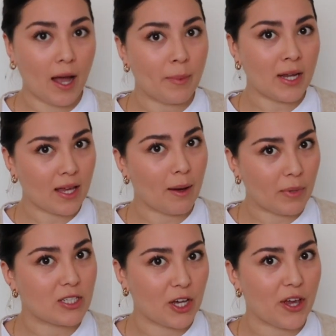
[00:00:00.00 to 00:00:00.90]
I'm
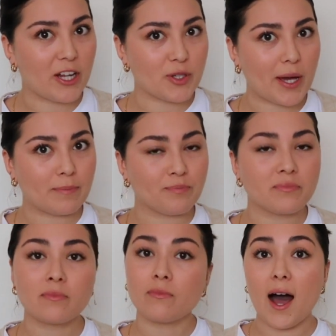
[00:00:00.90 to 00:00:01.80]
gonna tell you how to do it.
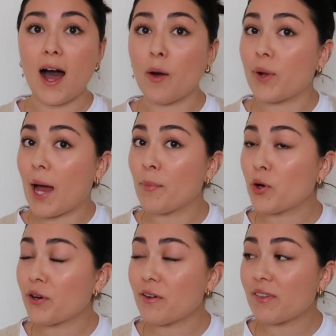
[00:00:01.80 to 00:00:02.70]
When I'm
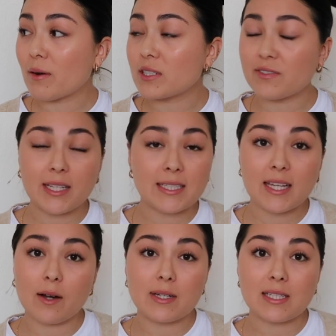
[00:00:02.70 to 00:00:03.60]
ordering flowers for things,
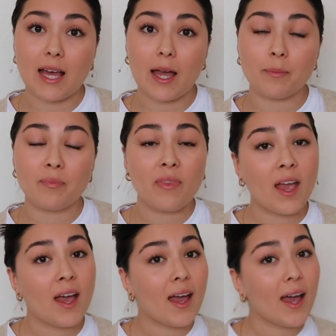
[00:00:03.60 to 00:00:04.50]
I always say,
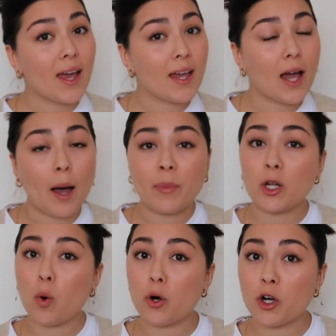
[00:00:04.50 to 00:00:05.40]
hey, I'm
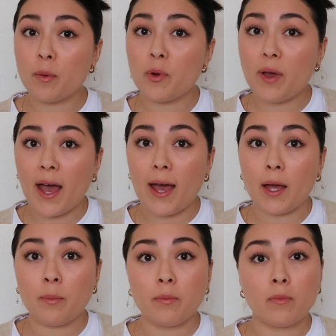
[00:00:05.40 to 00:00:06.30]
gonna order a
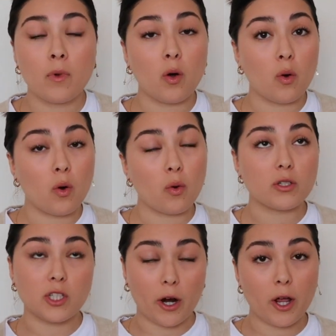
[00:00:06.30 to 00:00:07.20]
bouquet.
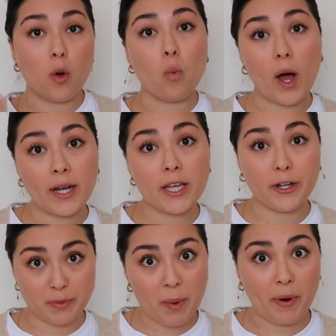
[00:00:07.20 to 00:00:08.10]
Sorry, 1,
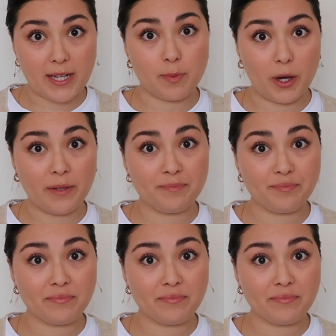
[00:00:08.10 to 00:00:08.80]
here's my price point.